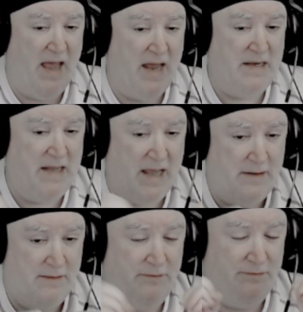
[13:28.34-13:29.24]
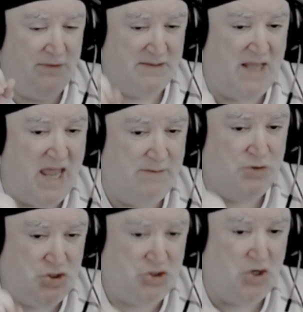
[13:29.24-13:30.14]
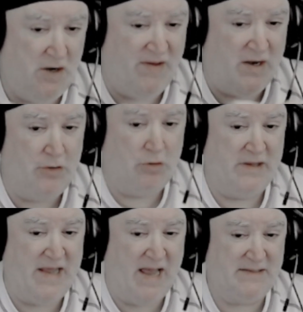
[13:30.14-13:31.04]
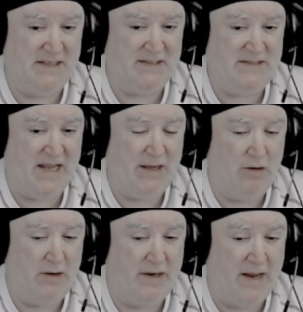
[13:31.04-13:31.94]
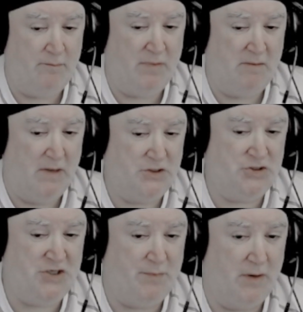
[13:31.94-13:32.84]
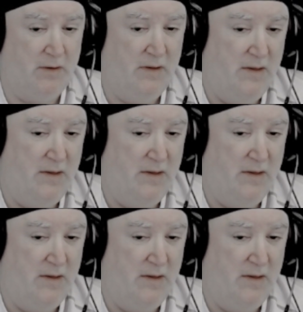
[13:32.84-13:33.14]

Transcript: And yet, this game should have had an early access tag on it and been much cheaper.